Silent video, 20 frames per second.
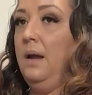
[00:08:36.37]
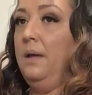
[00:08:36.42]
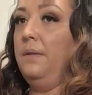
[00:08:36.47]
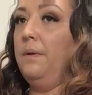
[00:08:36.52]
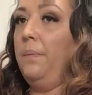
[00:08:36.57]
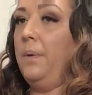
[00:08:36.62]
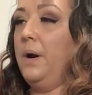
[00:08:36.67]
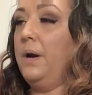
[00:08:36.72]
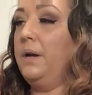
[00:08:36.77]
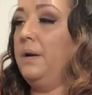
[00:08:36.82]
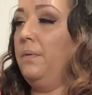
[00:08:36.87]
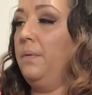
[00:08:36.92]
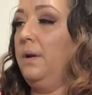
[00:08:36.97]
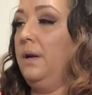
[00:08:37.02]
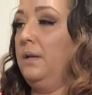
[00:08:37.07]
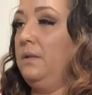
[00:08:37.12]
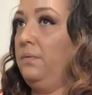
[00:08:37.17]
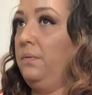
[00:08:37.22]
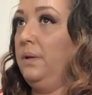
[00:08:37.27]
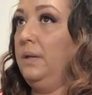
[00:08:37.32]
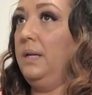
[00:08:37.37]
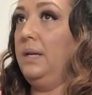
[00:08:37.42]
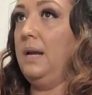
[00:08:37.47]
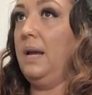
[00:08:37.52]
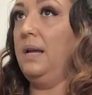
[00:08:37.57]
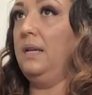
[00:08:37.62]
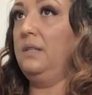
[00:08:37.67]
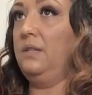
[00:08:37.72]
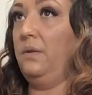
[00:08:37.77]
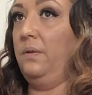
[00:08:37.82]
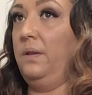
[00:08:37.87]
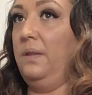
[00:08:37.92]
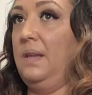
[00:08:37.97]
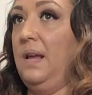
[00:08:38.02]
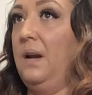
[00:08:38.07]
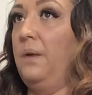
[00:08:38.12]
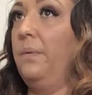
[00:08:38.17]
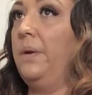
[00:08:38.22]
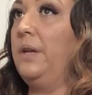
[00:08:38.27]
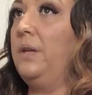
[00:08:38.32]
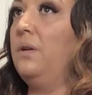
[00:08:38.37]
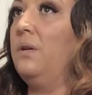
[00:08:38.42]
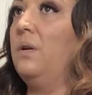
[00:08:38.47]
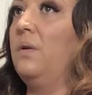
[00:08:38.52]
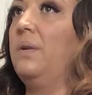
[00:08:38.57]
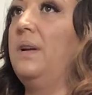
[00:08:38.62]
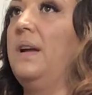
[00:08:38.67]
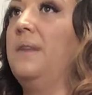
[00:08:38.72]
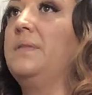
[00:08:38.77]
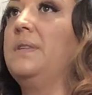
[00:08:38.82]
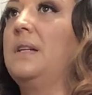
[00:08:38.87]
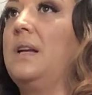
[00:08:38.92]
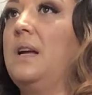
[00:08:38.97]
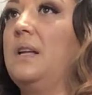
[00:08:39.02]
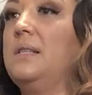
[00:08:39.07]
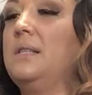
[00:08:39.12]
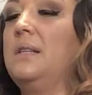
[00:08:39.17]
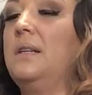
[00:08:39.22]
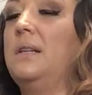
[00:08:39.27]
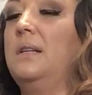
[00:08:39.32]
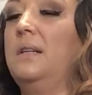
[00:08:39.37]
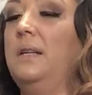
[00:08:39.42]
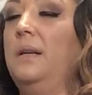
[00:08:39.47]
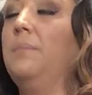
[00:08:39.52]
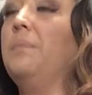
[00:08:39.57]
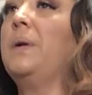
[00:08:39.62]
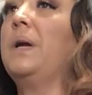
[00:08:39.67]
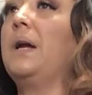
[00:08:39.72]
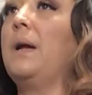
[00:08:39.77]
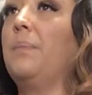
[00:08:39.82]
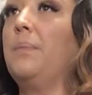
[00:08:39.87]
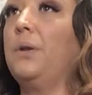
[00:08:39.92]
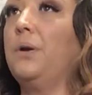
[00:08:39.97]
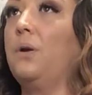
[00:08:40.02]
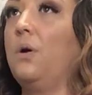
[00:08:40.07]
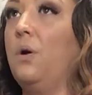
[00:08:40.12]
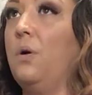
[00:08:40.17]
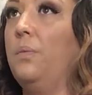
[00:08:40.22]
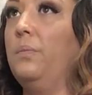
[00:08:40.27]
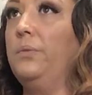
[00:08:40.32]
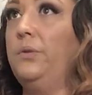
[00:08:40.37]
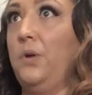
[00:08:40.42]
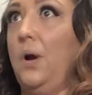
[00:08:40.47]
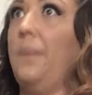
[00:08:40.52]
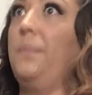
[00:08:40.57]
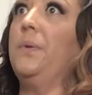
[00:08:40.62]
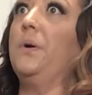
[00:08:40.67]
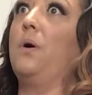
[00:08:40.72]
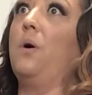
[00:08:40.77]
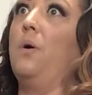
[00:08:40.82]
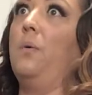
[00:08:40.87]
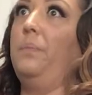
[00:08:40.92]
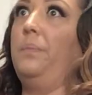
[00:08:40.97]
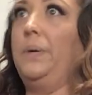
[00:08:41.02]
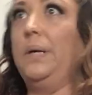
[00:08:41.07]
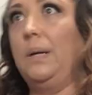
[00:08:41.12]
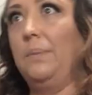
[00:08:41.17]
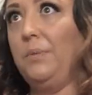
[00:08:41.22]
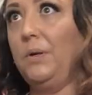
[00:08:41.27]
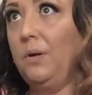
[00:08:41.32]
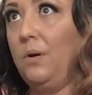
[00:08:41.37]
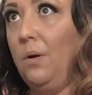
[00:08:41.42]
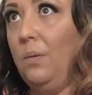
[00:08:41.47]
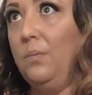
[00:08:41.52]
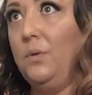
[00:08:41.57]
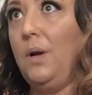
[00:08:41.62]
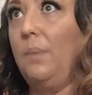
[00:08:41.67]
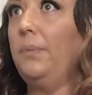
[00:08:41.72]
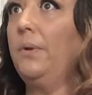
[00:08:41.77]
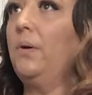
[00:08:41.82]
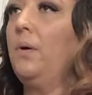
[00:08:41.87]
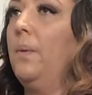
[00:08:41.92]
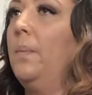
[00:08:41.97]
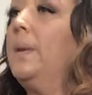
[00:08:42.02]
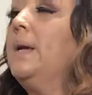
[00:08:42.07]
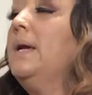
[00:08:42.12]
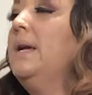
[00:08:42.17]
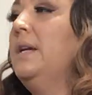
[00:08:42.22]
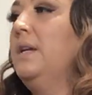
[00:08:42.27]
The parting ring is really nice, so that way you don't have to constantly pick up the comb, drop the comb, pick up the comb, drop the comb.